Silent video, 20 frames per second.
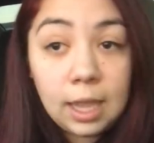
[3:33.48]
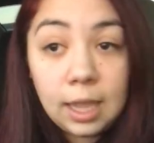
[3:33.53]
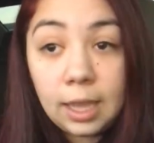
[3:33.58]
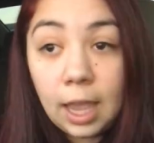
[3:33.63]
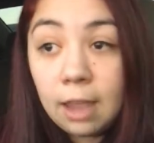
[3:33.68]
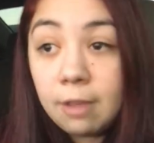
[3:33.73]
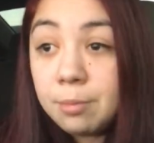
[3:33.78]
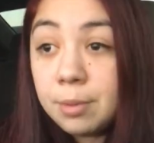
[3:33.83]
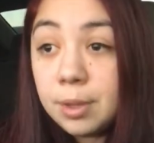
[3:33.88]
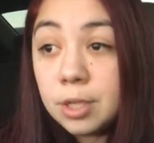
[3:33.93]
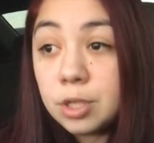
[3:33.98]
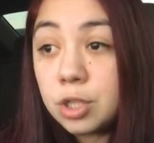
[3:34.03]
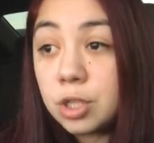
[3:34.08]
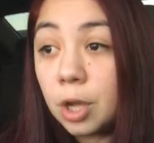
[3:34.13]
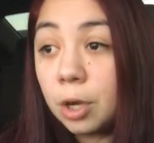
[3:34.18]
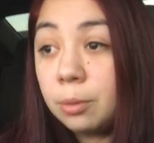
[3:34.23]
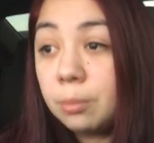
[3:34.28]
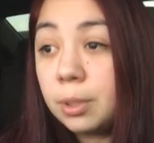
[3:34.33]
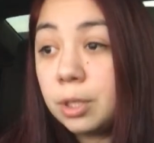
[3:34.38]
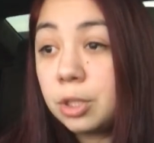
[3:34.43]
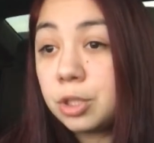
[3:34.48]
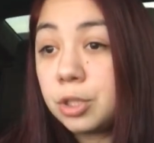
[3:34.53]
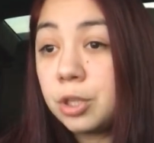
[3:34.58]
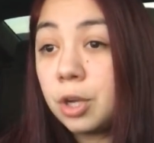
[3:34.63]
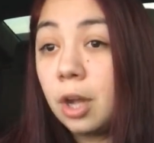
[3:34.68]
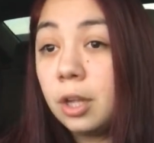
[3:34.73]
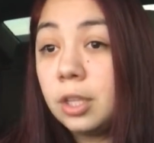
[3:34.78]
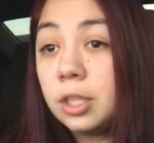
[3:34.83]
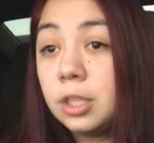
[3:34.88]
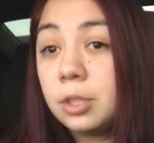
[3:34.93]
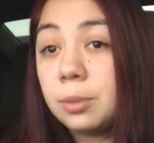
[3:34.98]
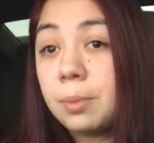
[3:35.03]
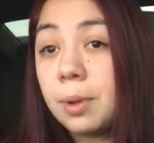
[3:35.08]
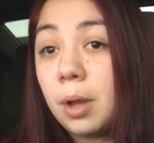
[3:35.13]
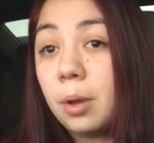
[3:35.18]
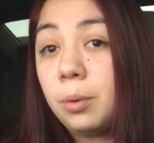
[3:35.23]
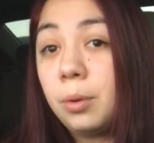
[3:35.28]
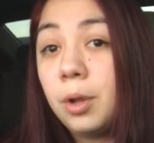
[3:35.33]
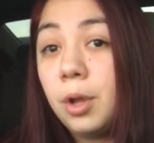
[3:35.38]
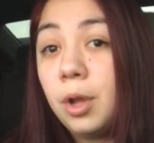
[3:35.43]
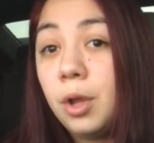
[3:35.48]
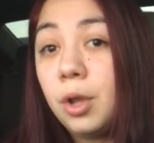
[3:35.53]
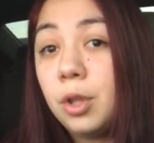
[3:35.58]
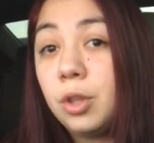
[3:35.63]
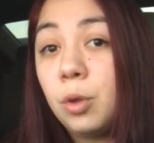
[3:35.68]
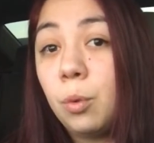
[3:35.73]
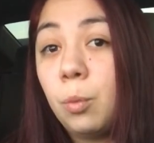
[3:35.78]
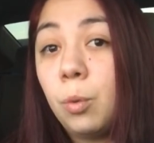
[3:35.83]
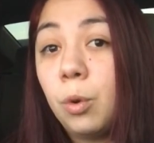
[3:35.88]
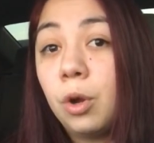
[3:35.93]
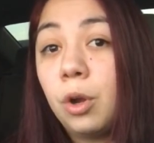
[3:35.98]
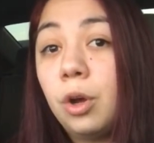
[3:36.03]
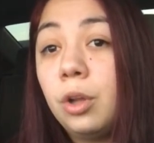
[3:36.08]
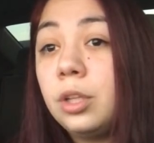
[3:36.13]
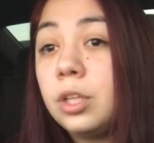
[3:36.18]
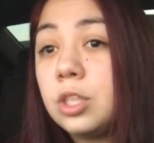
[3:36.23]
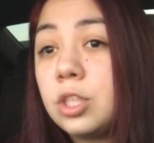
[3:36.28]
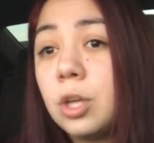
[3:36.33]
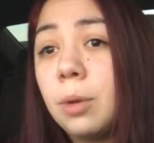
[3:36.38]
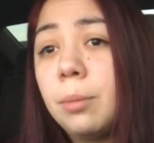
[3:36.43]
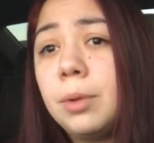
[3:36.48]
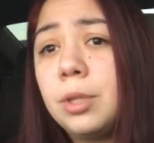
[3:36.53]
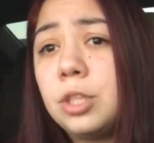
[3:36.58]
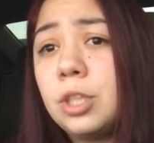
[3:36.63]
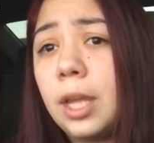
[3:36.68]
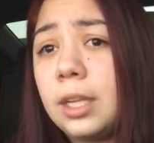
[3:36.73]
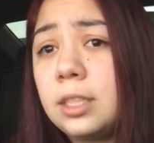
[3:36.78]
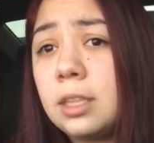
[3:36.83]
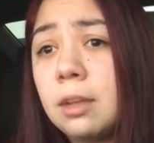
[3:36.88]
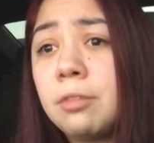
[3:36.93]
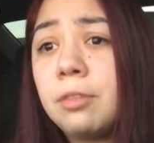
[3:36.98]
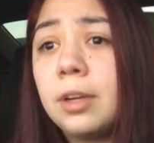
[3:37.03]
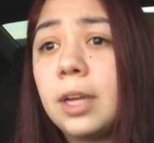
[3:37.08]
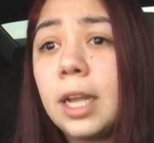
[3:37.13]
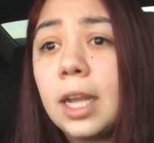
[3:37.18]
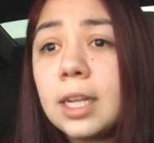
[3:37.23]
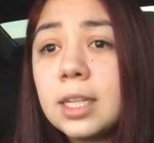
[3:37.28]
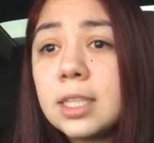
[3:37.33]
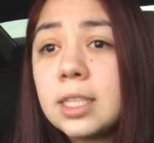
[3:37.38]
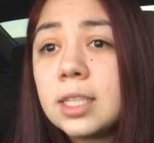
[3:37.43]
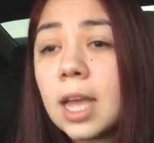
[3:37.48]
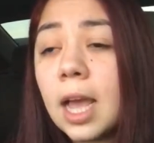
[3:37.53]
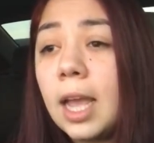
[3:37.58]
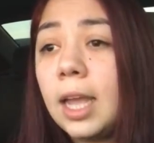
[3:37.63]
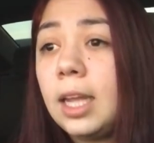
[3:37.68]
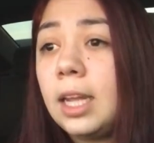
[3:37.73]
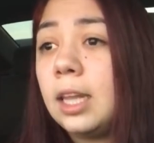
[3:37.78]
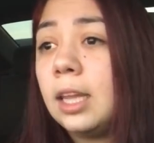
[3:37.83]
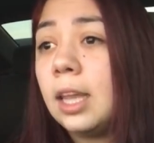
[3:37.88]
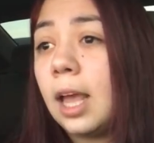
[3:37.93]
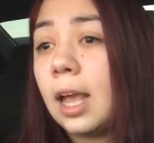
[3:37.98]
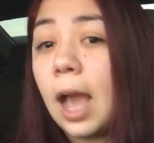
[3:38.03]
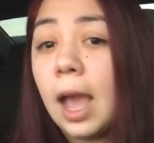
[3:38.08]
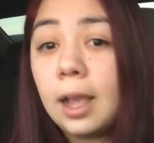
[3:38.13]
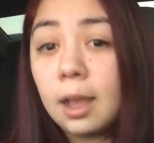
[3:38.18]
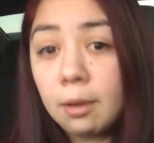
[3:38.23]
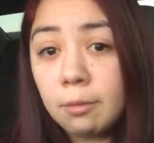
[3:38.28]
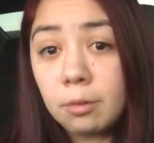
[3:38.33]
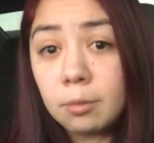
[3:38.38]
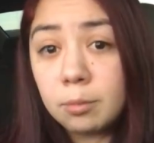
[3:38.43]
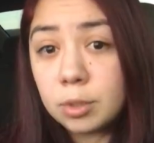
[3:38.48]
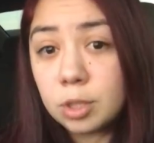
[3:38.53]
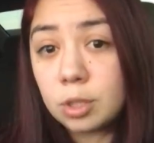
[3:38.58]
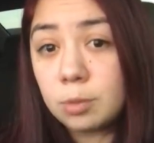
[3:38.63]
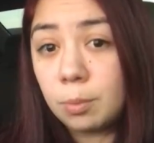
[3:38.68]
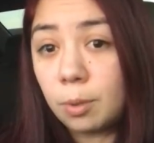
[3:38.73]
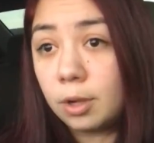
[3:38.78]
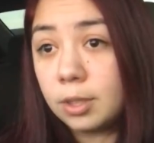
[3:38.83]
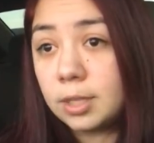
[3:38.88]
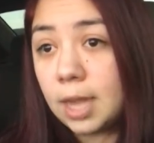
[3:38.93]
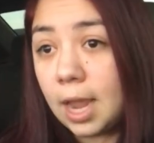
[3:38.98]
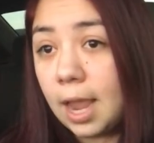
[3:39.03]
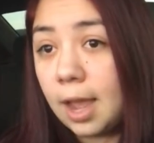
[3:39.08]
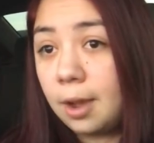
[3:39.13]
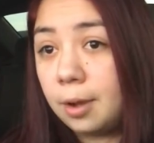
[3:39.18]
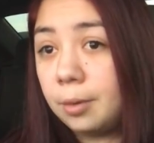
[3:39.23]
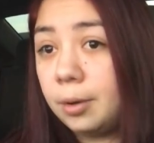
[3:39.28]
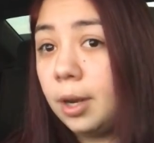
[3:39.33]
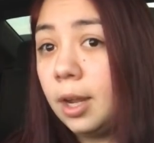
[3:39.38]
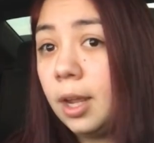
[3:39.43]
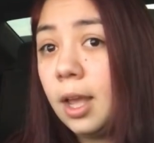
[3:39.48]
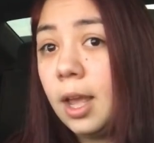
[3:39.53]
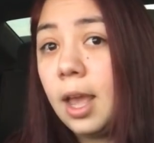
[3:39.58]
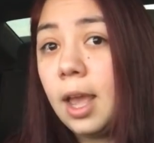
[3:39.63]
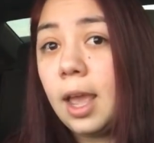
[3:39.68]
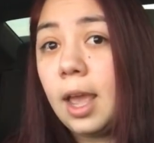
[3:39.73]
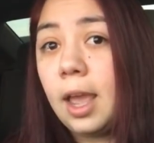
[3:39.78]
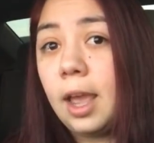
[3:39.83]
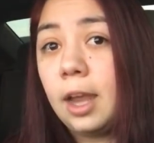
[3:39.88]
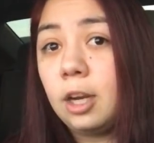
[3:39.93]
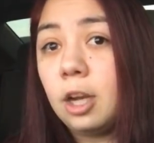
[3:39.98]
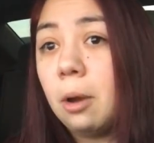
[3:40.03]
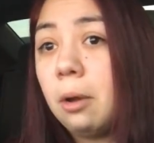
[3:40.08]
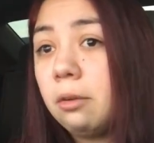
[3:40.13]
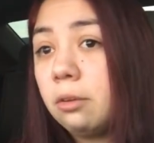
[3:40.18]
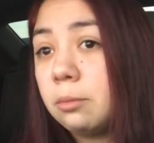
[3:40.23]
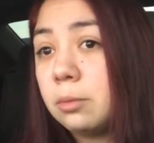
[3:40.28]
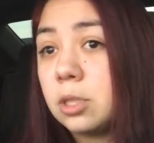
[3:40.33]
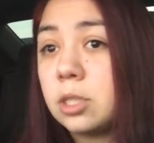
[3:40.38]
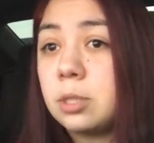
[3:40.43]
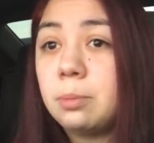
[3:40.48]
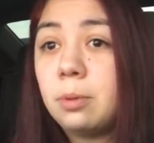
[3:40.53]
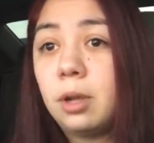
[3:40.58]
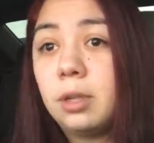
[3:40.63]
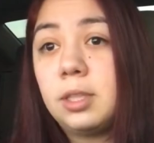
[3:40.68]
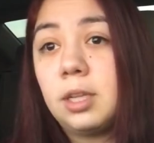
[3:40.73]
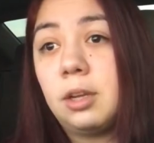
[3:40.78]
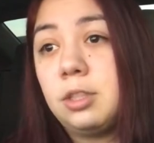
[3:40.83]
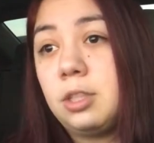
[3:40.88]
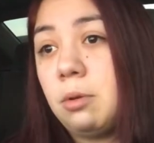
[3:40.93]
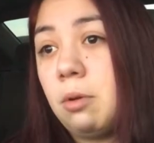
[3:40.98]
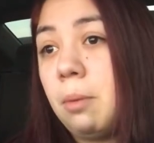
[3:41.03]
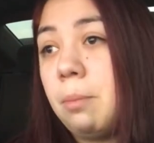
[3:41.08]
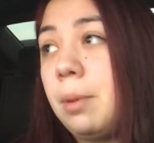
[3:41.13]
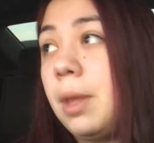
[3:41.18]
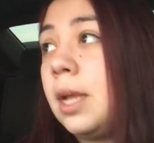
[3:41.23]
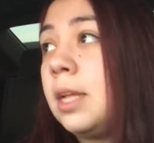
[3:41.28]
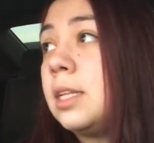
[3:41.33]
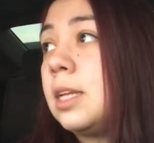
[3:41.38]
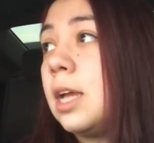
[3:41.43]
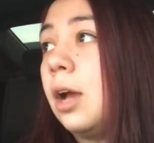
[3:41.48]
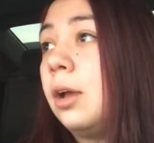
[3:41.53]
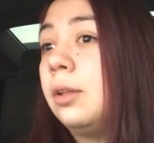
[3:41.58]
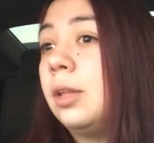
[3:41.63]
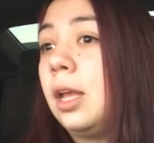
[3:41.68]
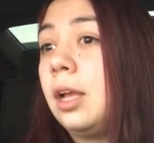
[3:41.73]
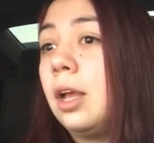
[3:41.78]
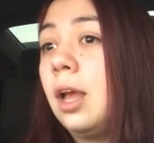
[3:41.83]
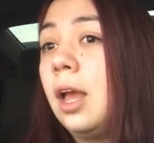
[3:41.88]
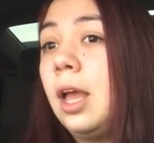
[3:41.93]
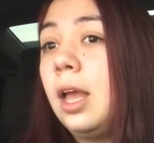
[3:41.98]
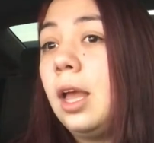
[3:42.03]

gave me so much knowledge about the world and so much like different insight. And like, I come from a small town, and going from a small town to a big town, like,